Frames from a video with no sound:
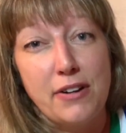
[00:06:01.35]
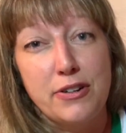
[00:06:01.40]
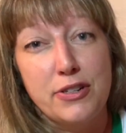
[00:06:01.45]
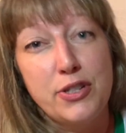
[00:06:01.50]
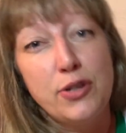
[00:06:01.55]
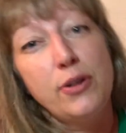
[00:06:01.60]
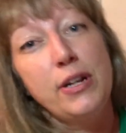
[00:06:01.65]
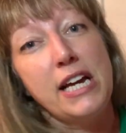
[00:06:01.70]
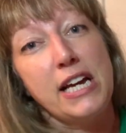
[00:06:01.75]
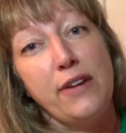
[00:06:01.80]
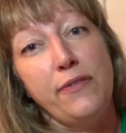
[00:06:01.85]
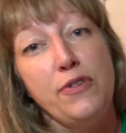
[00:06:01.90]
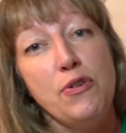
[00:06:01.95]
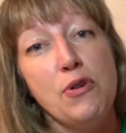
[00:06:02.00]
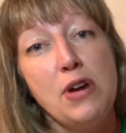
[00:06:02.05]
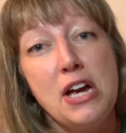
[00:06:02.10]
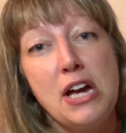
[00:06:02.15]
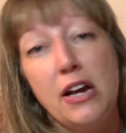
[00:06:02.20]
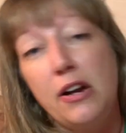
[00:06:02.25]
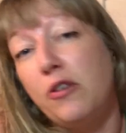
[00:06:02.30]
So like if you
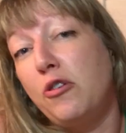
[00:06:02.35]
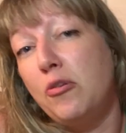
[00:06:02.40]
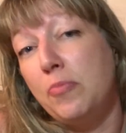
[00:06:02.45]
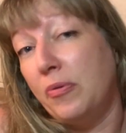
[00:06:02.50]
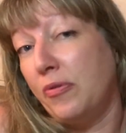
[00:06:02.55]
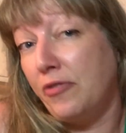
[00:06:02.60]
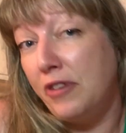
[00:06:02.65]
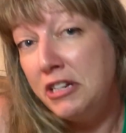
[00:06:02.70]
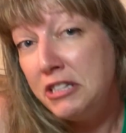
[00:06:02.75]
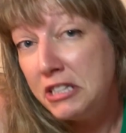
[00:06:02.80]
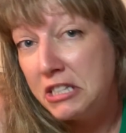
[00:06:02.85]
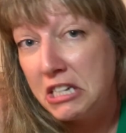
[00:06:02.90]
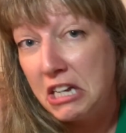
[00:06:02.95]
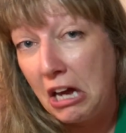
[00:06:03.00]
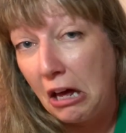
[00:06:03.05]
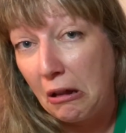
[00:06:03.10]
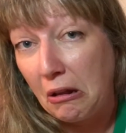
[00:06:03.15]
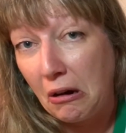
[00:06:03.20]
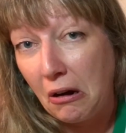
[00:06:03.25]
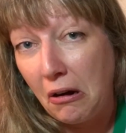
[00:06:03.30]
could get a group of friends
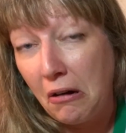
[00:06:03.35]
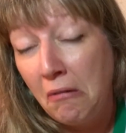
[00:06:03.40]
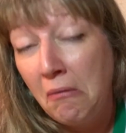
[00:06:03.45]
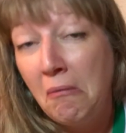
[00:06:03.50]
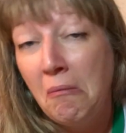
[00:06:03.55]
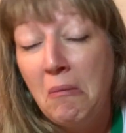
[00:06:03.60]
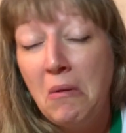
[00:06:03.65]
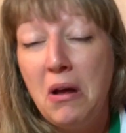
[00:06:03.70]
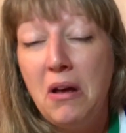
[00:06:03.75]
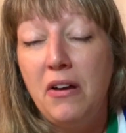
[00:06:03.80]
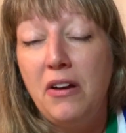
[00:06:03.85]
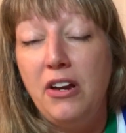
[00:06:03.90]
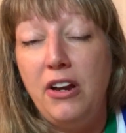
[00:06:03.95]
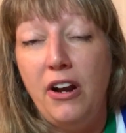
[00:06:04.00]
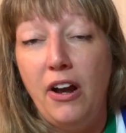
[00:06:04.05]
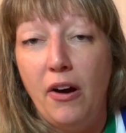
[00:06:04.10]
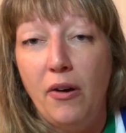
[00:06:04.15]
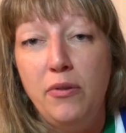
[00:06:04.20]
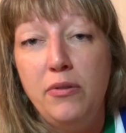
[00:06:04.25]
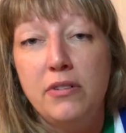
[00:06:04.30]
together,
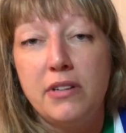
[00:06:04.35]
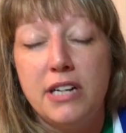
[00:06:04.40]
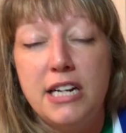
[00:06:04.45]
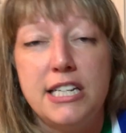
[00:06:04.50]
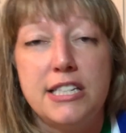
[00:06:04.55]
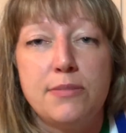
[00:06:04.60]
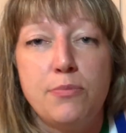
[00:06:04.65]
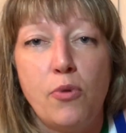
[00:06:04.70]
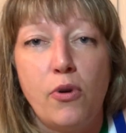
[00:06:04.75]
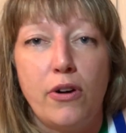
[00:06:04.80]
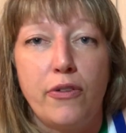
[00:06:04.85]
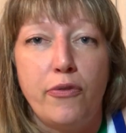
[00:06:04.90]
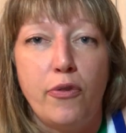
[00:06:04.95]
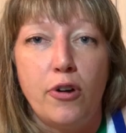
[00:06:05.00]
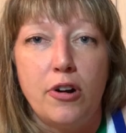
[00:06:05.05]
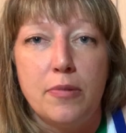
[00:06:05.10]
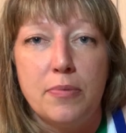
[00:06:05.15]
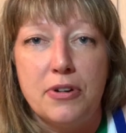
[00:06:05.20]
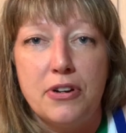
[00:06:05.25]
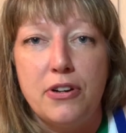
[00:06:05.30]
it's more
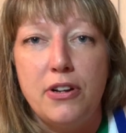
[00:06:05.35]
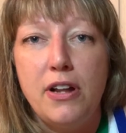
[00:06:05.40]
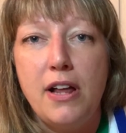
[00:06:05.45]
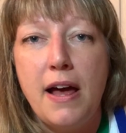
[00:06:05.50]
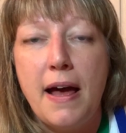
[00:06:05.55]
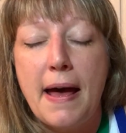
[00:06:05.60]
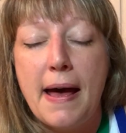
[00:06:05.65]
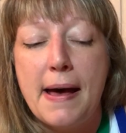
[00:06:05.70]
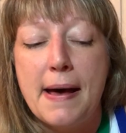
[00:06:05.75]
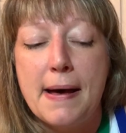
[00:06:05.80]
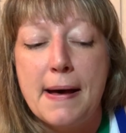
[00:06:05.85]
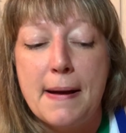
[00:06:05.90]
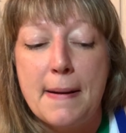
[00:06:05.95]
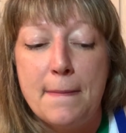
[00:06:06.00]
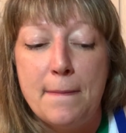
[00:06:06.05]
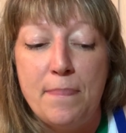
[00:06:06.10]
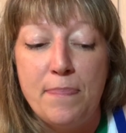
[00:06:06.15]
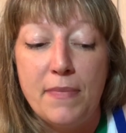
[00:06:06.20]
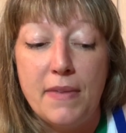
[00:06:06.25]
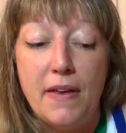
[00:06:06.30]
affordable.
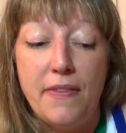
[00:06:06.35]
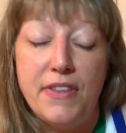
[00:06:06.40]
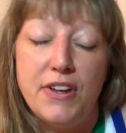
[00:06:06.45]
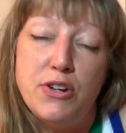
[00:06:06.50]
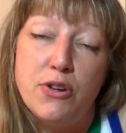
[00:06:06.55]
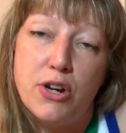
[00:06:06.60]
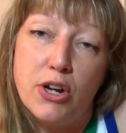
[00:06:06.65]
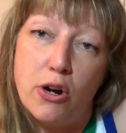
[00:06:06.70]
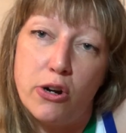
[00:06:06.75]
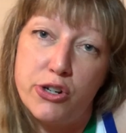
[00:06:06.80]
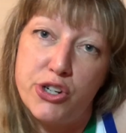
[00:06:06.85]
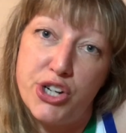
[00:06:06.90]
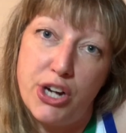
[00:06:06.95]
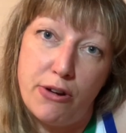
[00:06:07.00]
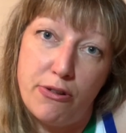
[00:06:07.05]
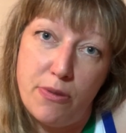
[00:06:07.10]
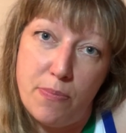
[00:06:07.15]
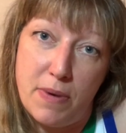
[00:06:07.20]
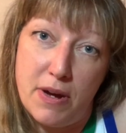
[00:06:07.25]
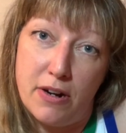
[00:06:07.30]
And then you can all share
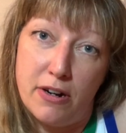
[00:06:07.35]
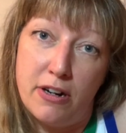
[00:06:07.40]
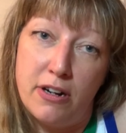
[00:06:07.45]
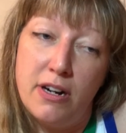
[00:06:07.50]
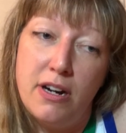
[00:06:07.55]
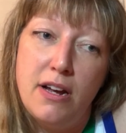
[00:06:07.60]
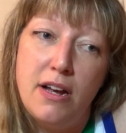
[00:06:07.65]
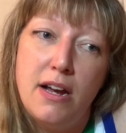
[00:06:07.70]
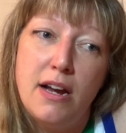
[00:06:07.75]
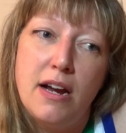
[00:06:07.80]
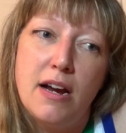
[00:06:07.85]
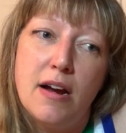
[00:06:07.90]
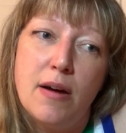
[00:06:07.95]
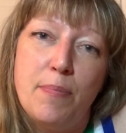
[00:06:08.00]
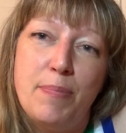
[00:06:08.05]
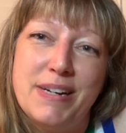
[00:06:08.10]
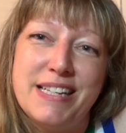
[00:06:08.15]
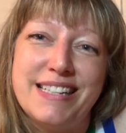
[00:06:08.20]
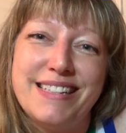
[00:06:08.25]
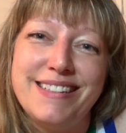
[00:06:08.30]
the beer,
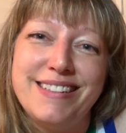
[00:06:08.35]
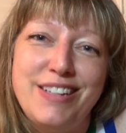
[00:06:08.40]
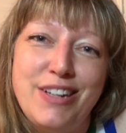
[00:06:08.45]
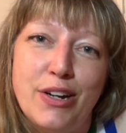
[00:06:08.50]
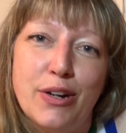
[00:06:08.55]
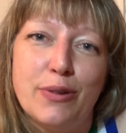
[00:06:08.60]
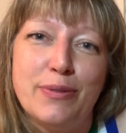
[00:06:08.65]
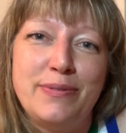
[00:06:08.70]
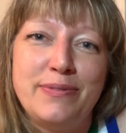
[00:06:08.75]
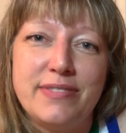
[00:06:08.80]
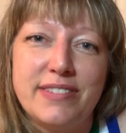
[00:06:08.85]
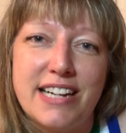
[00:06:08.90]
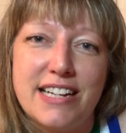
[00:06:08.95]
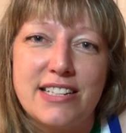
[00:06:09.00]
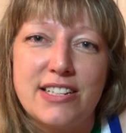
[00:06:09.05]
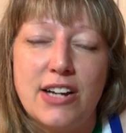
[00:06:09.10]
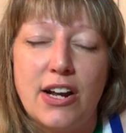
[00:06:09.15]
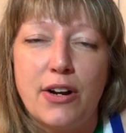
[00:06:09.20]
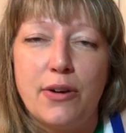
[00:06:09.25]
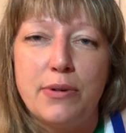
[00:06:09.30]
but
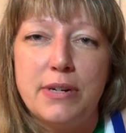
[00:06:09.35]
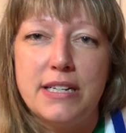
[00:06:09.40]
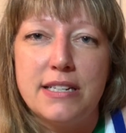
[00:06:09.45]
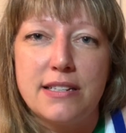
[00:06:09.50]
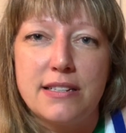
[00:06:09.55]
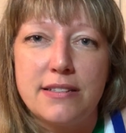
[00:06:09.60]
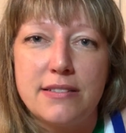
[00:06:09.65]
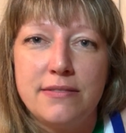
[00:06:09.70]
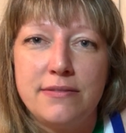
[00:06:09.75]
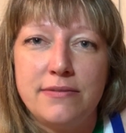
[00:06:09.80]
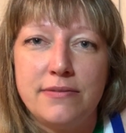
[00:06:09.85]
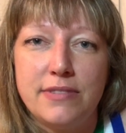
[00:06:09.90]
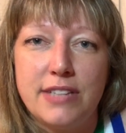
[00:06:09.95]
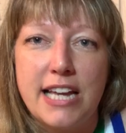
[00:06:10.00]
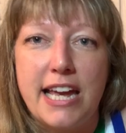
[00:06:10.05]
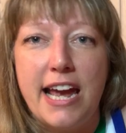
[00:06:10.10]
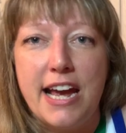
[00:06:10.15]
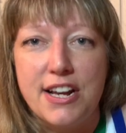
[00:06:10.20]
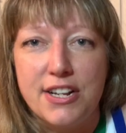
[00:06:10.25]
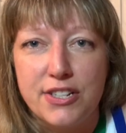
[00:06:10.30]
that's not always the
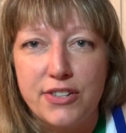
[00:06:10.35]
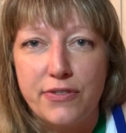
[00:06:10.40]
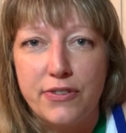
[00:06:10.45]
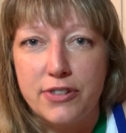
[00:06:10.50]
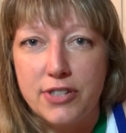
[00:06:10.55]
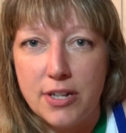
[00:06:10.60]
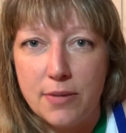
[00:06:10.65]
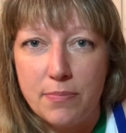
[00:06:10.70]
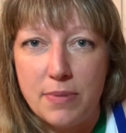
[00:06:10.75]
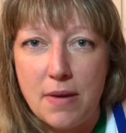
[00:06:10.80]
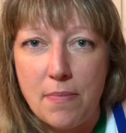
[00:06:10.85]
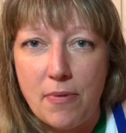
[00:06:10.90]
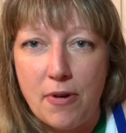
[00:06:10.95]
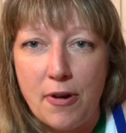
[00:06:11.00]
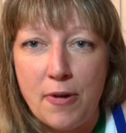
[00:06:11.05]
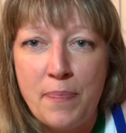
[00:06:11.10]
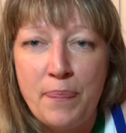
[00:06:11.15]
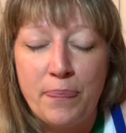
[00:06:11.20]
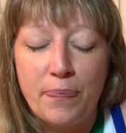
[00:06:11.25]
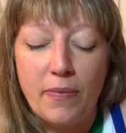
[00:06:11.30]
case for some
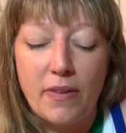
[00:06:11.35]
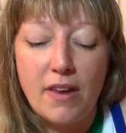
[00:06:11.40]
people.